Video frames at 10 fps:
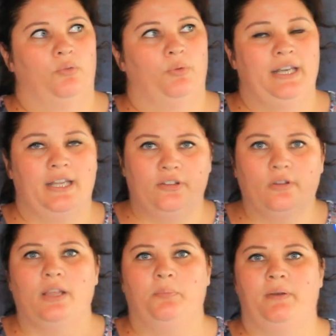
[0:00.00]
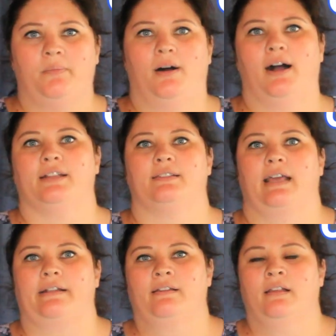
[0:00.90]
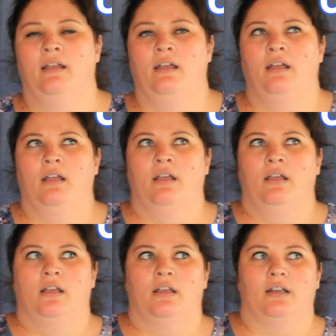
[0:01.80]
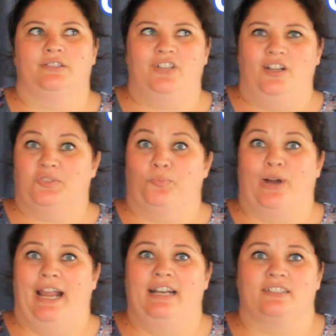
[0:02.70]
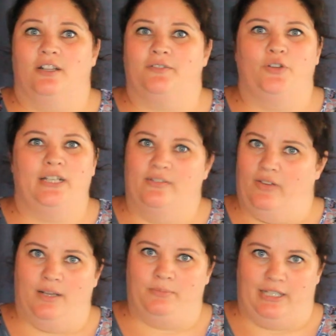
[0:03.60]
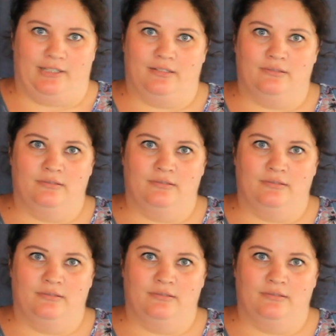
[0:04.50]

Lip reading: we need to keep in mind that a child's brain is not fully developed yet.